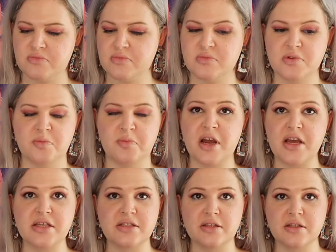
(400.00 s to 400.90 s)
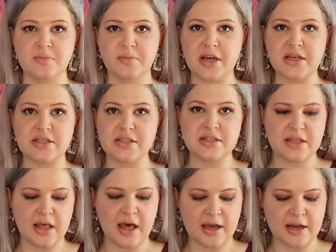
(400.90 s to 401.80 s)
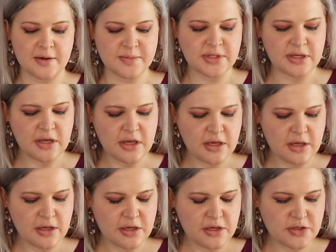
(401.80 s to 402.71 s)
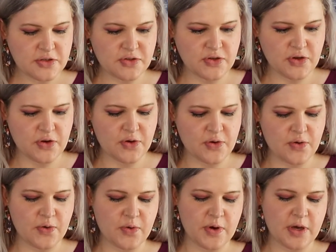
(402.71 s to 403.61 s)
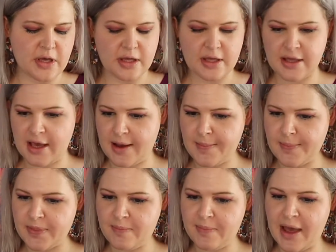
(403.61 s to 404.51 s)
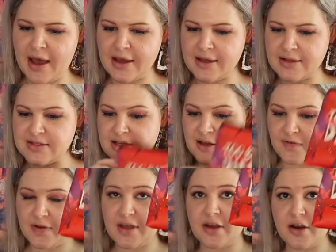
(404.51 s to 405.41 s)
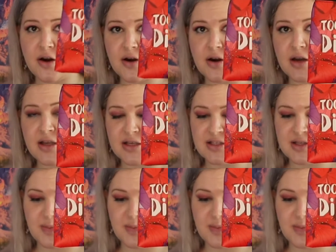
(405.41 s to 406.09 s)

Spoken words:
the prices and the items. So yeah, the bag itself here is